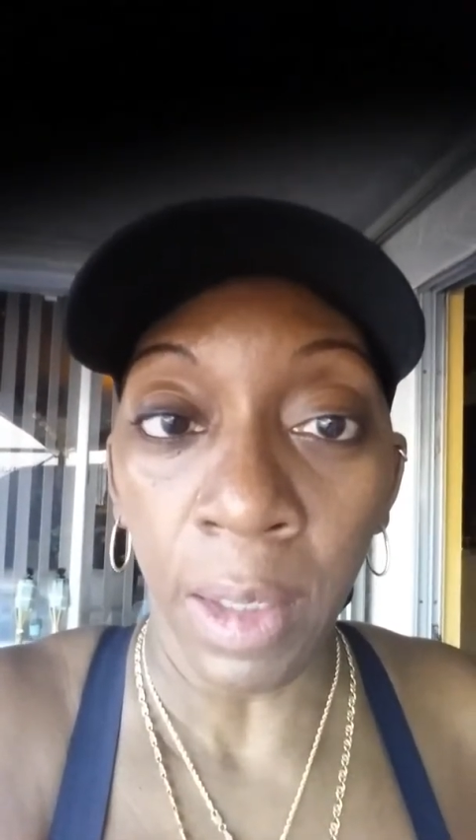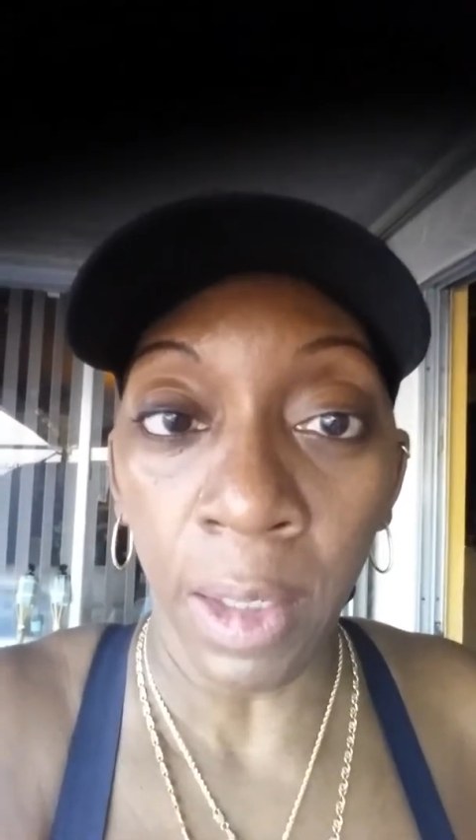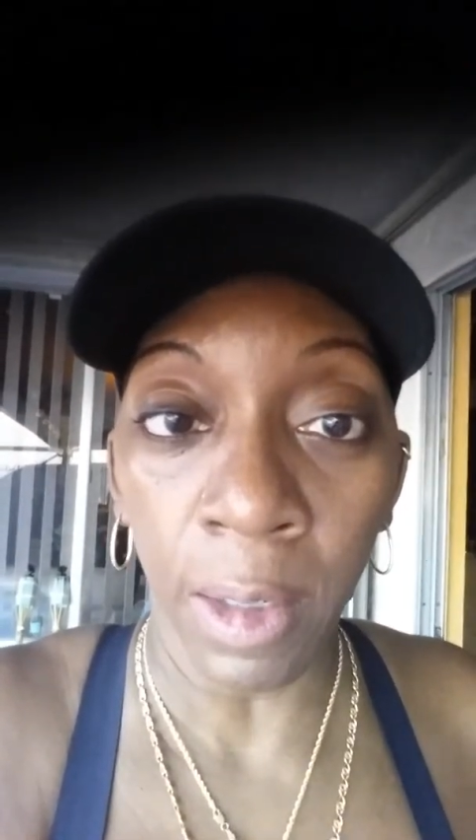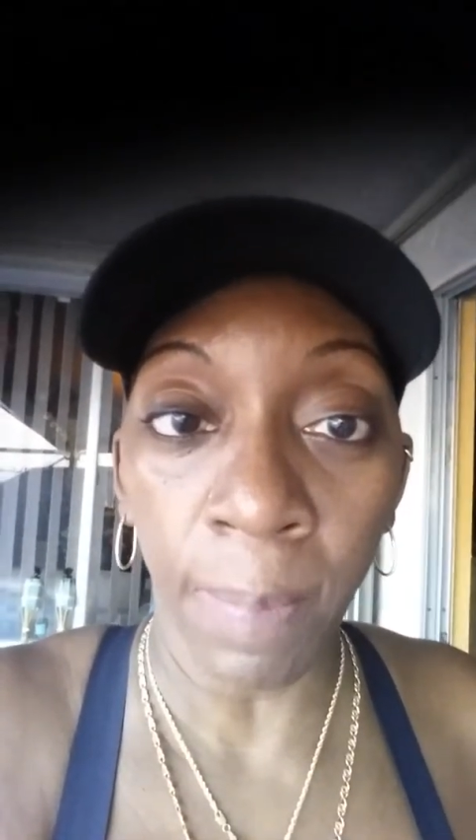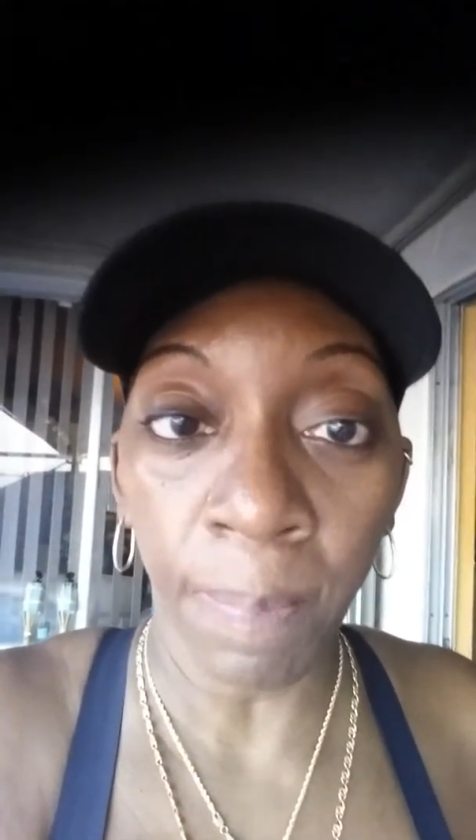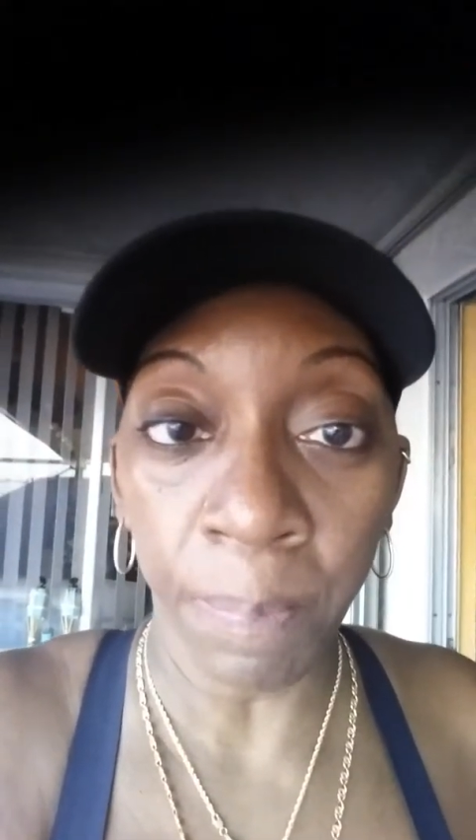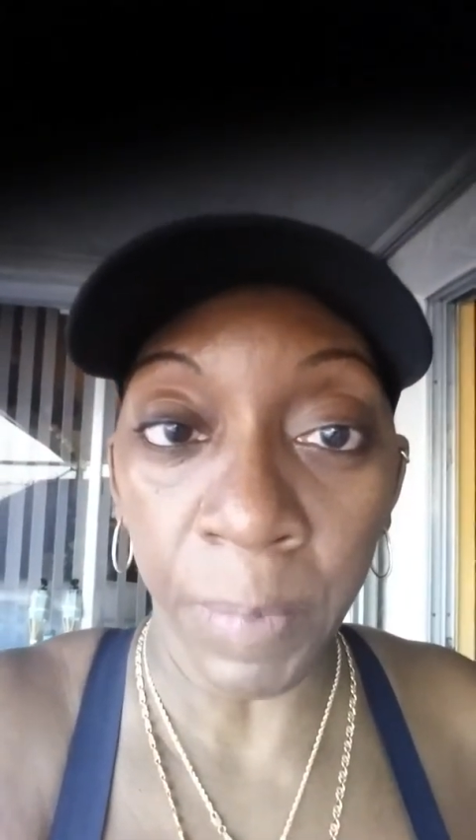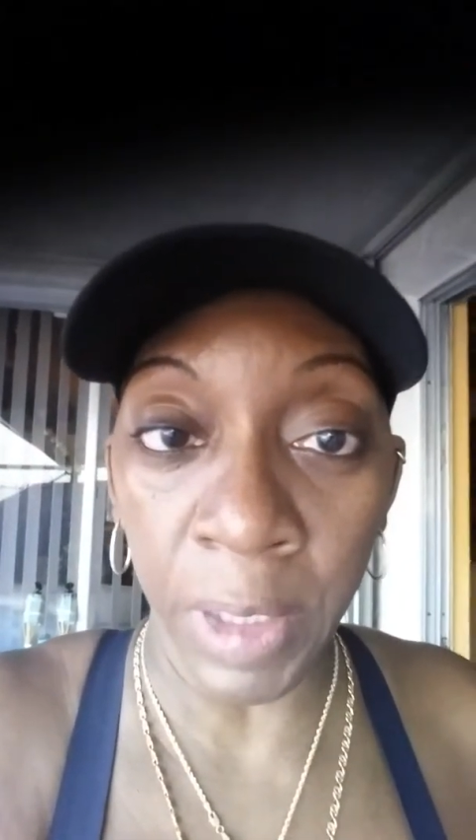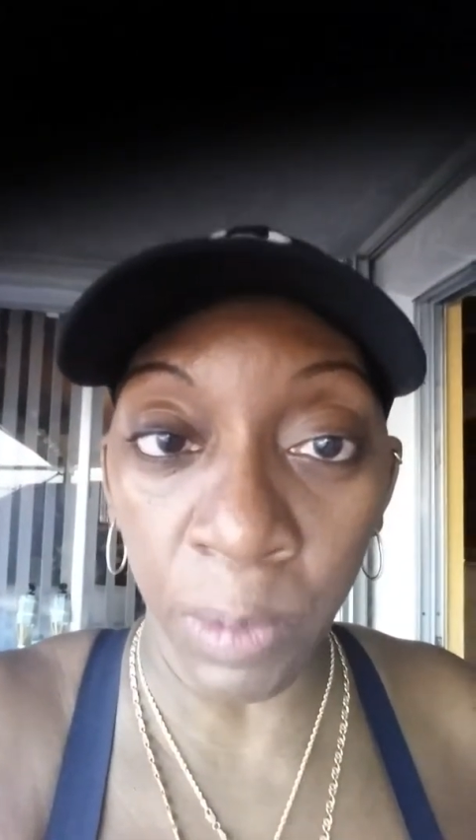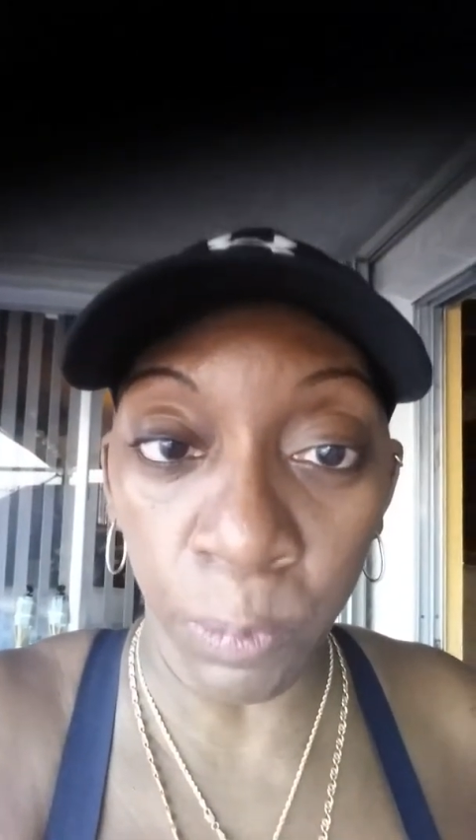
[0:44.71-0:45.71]
Um,
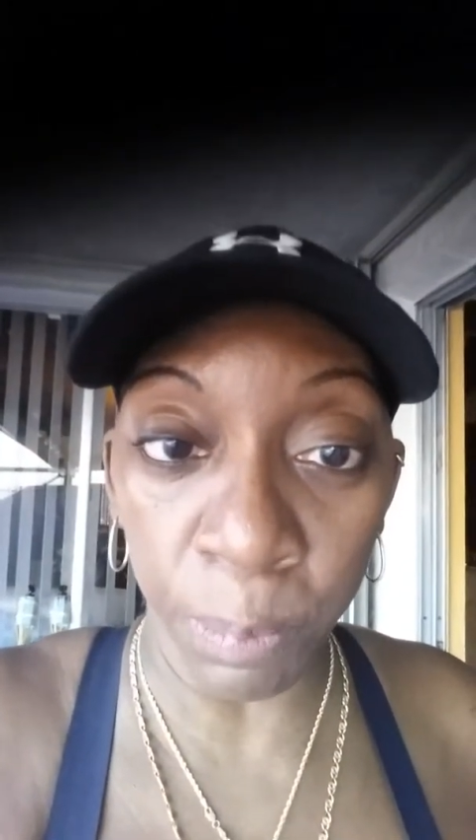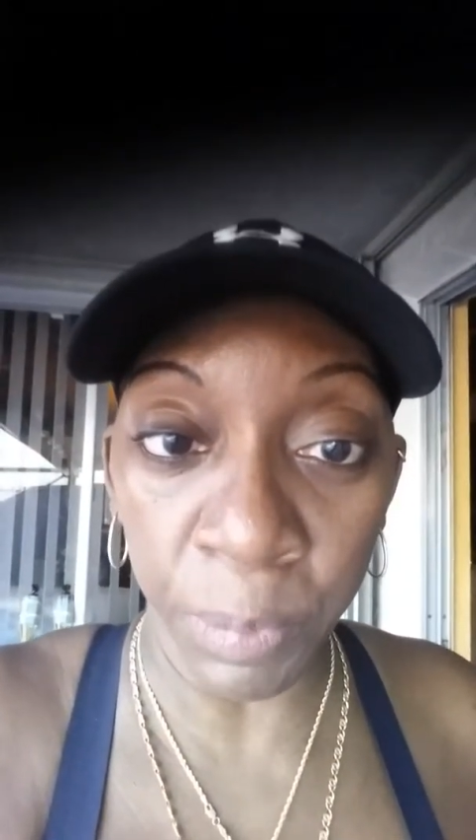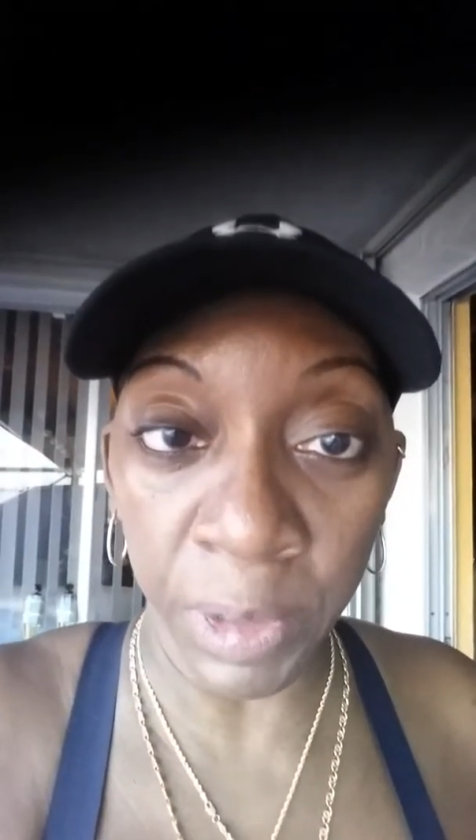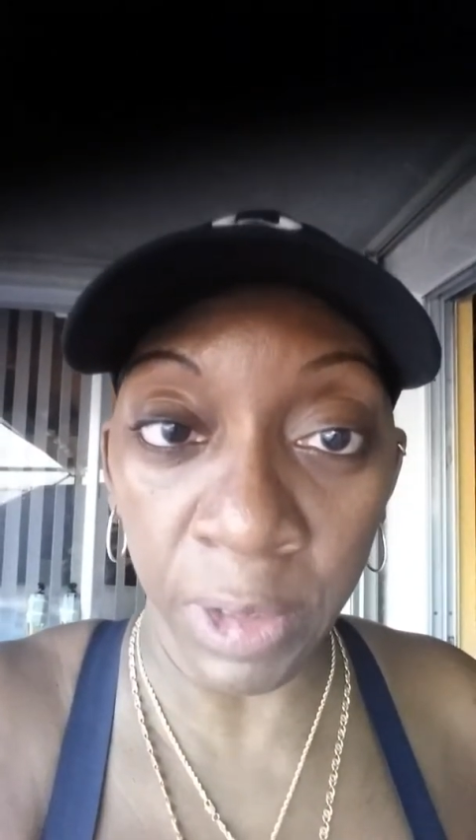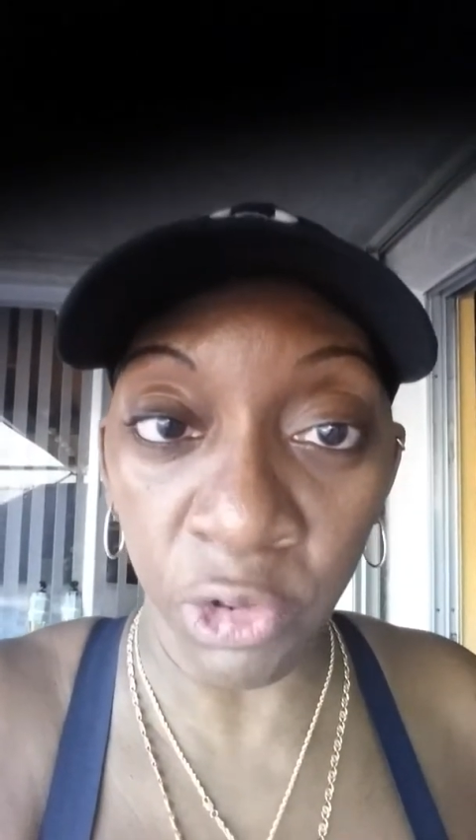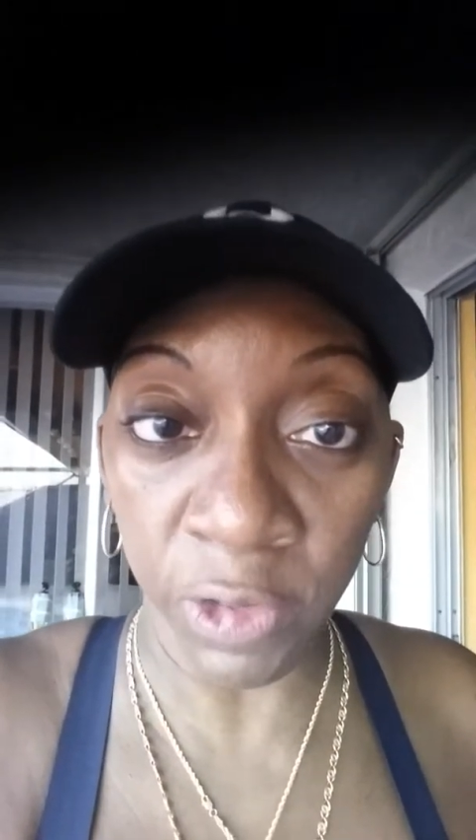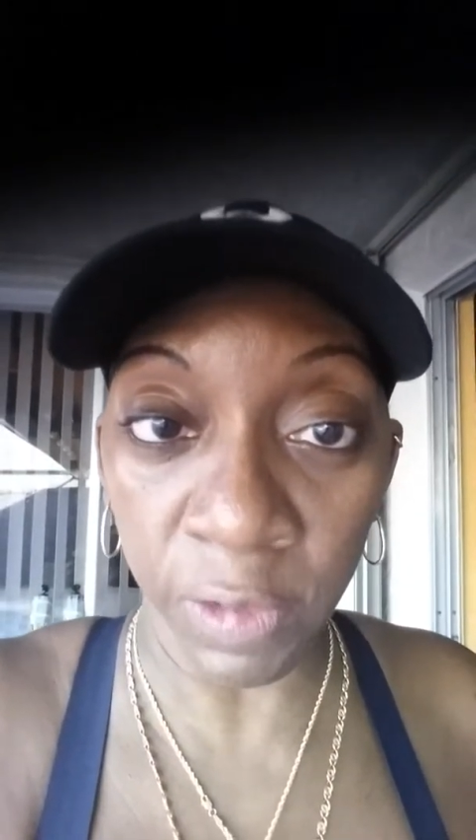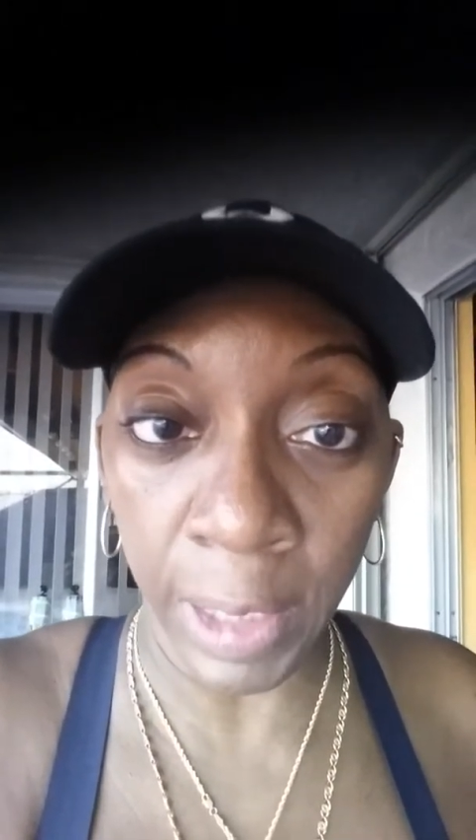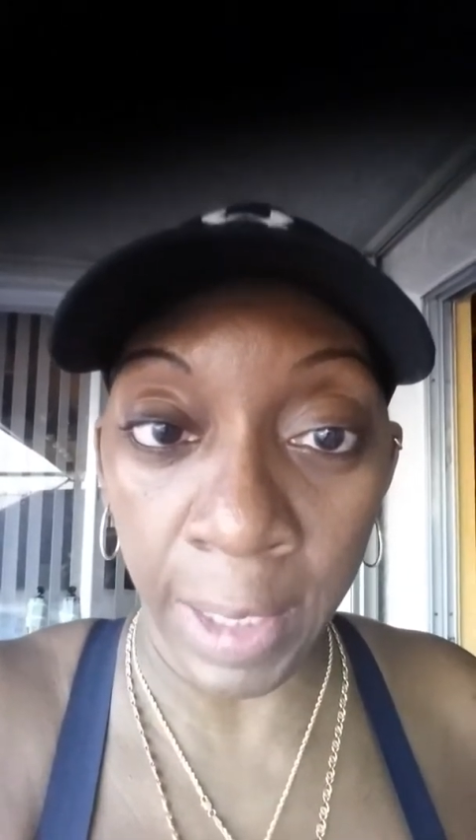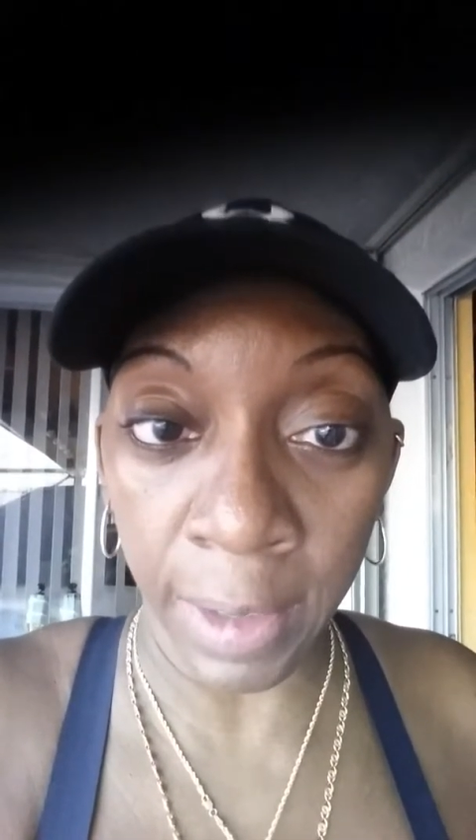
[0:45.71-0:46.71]
it would be
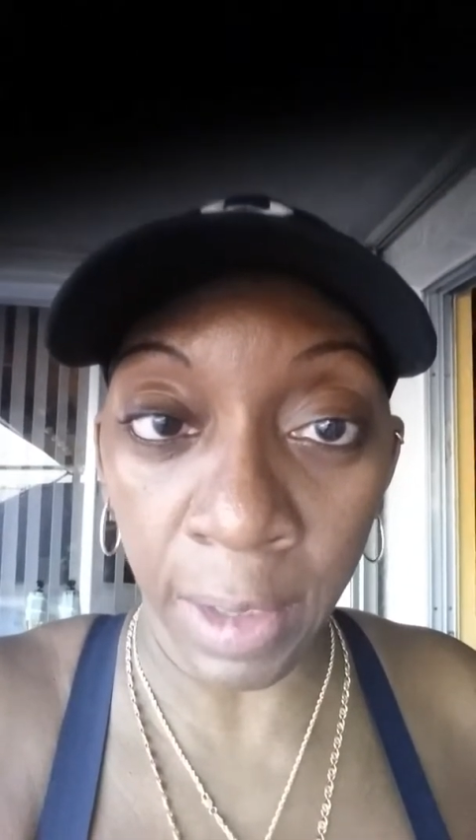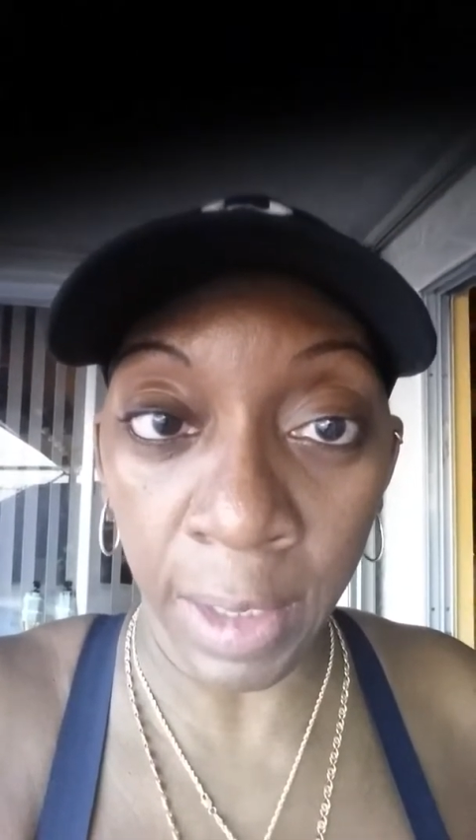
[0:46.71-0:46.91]
just like